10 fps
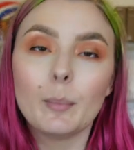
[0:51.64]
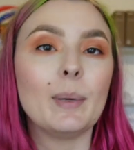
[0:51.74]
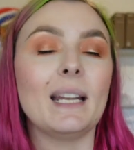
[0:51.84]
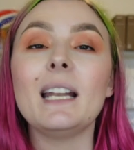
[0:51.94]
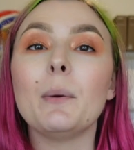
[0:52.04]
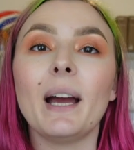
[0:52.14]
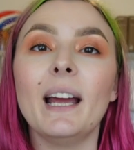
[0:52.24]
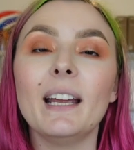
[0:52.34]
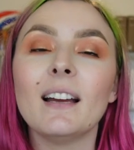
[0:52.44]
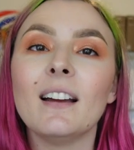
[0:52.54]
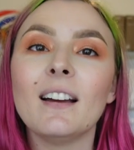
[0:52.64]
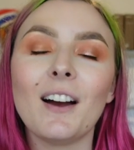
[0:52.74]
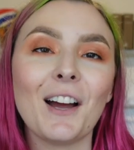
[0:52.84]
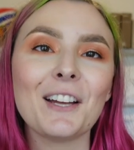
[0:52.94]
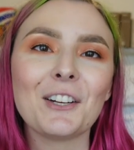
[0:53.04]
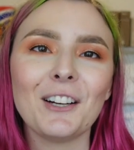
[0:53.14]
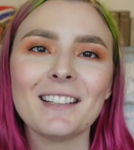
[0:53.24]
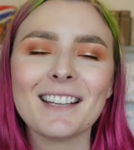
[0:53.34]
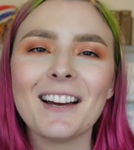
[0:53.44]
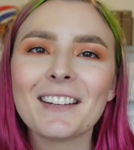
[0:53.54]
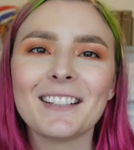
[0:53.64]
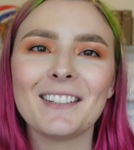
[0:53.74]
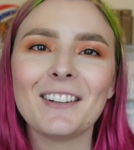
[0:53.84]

But anyway, I got targeted